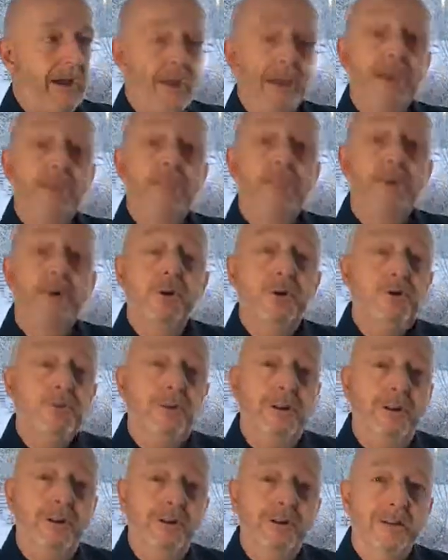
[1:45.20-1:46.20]

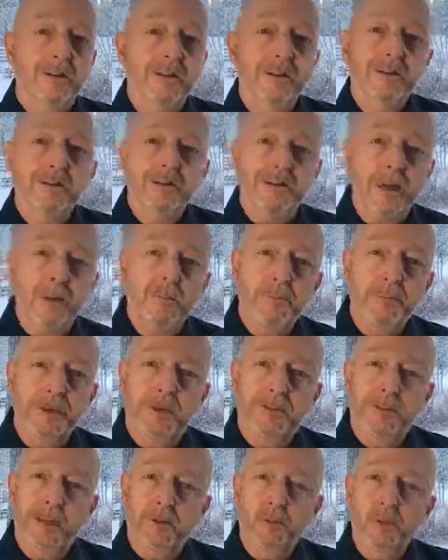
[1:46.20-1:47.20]
Improvement is
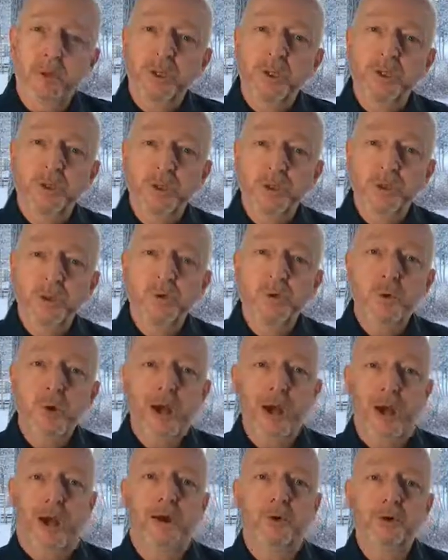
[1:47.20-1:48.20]
something that we do
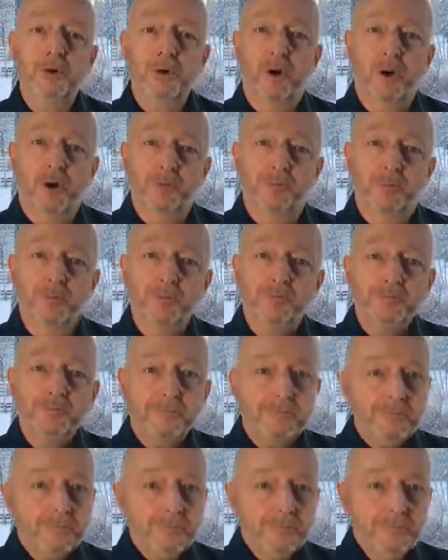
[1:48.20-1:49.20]
out of
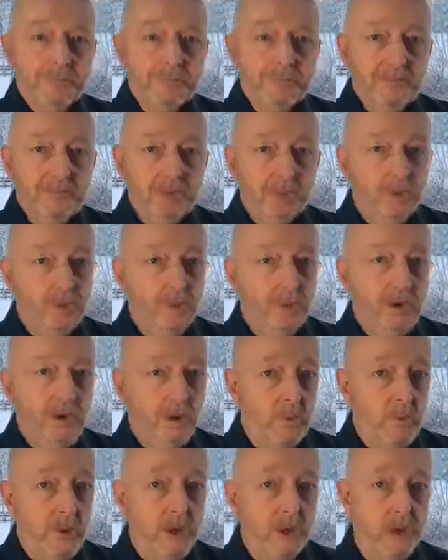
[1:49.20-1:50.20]

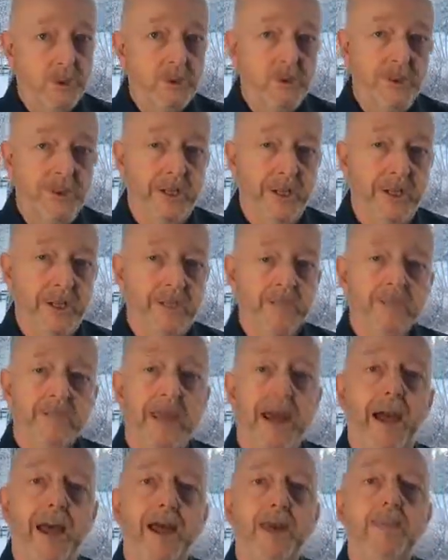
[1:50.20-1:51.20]
where we are today
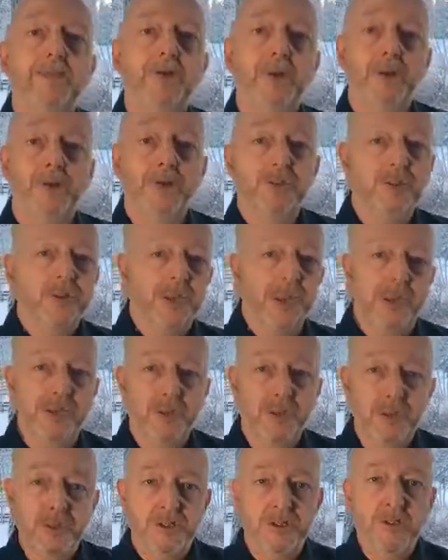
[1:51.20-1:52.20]
and those
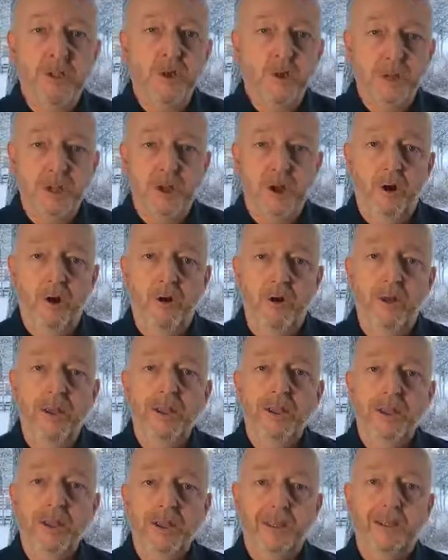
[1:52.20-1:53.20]
changes going on
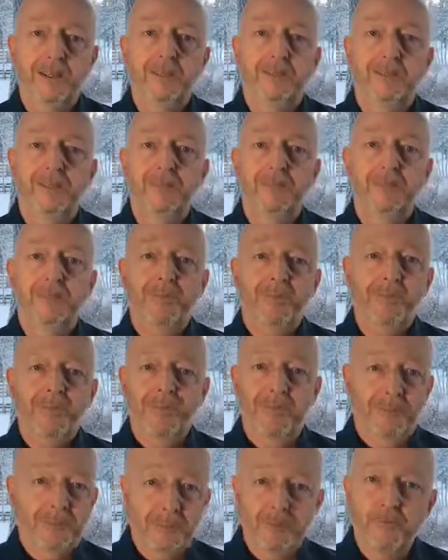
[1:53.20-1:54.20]
in
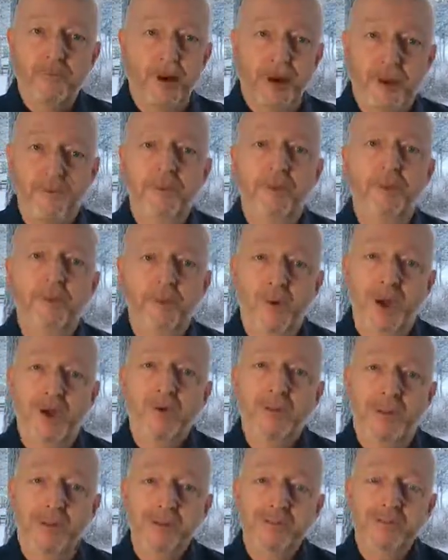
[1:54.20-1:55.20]
the environment
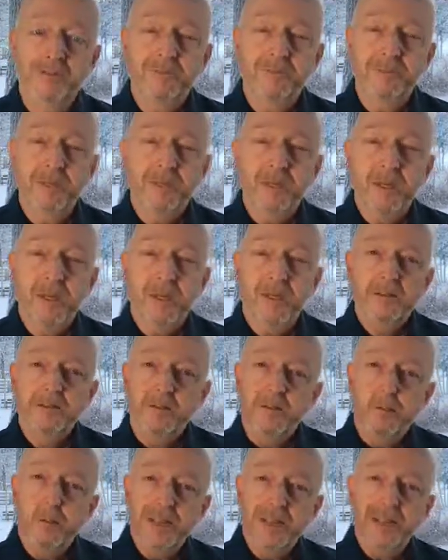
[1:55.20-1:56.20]
around us.
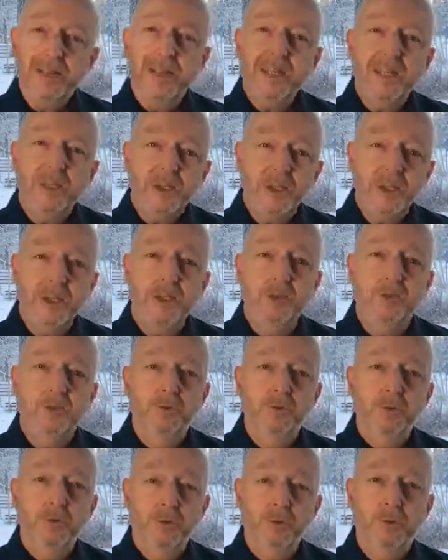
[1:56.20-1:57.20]
So we can
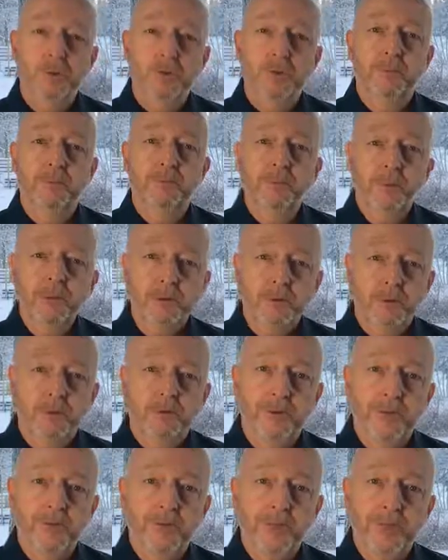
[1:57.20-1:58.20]
choose to
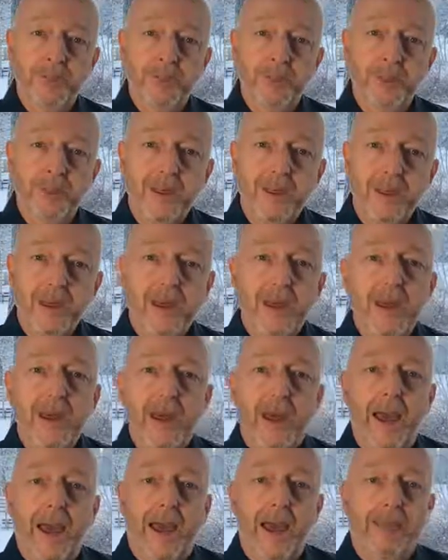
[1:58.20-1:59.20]
improve.
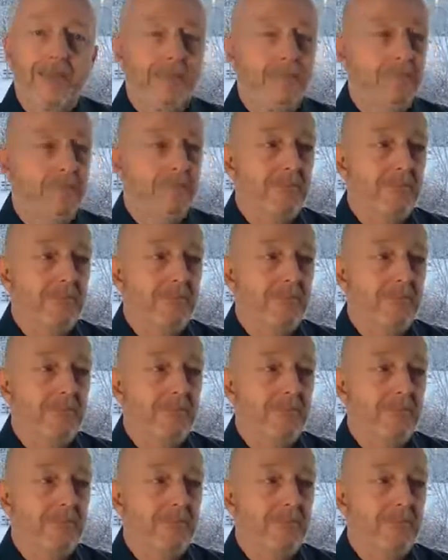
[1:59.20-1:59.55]
And